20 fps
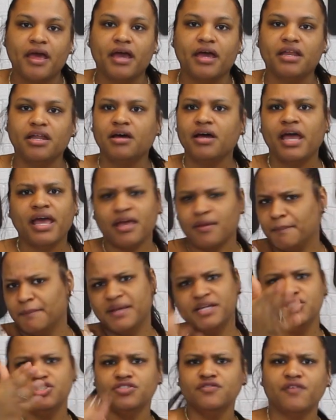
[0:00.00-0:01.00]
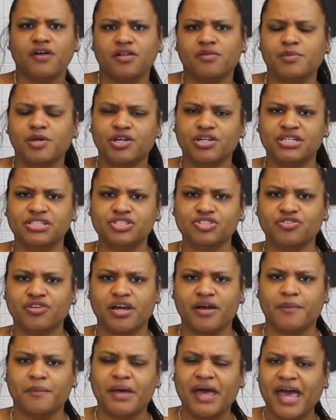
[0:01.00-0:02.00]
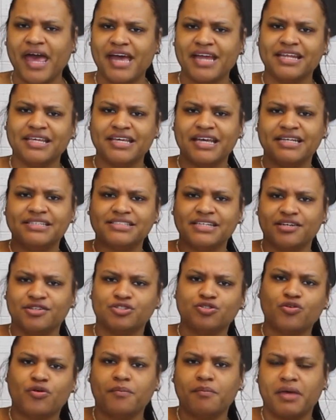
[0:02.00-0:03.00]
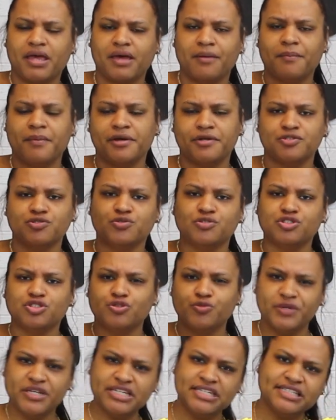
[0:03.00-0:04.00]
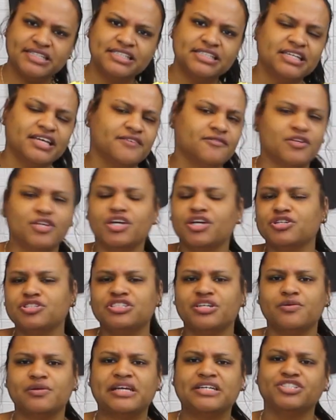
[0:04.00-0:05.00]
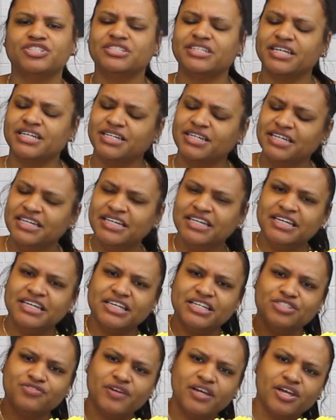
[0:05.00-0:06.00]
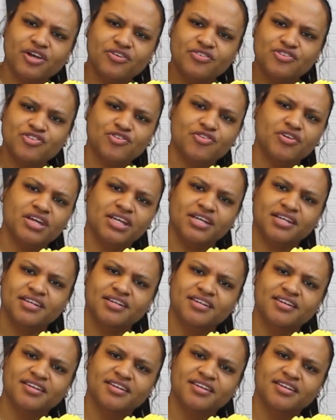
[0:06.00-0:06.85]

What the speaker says: And hey, make sure you follow me on Instagram at yes_ma'am_sweets. If you didn't understand what I just said, it's right here on the screen.